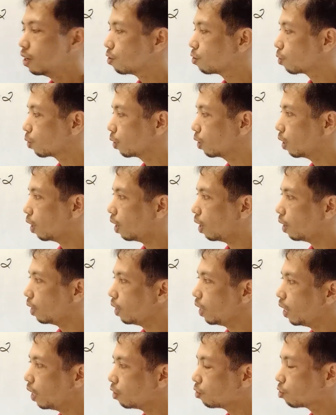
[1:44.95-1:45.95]
So uh,
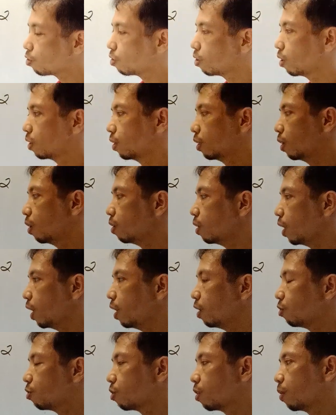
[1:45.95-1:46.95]
each, no,
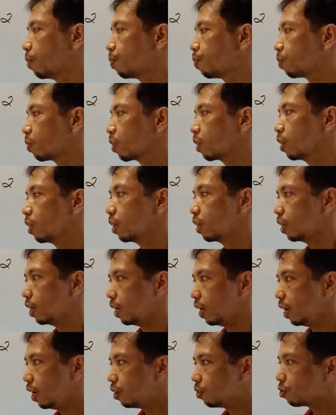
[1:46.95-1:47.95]
each,
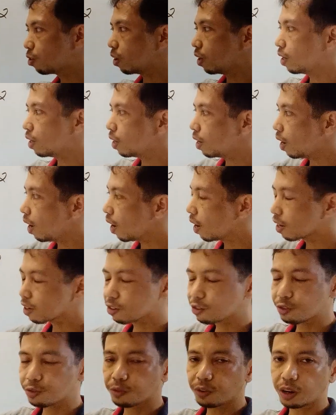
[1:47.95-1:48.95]
each
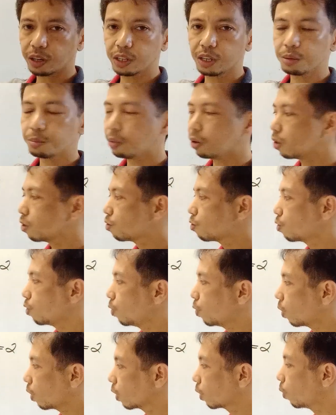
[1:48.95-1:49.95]
x variables,
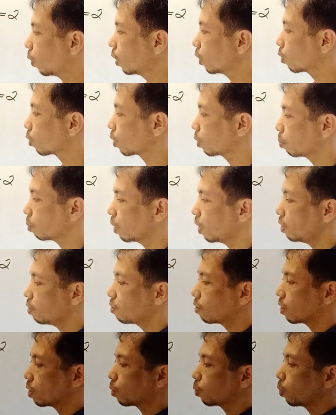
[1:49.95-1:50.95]
you are going to
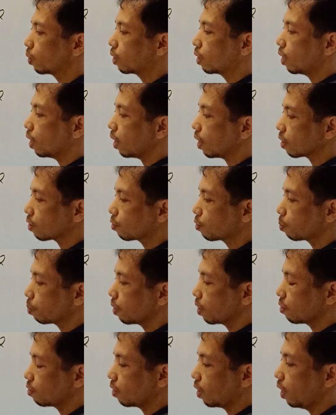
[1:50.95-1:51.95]
replace it with x
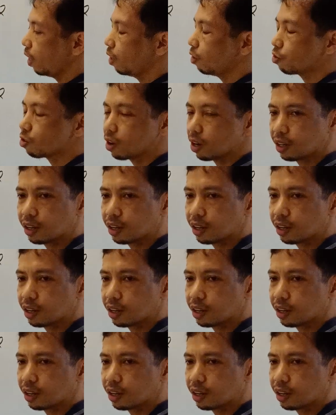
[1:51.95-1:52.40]
plus h.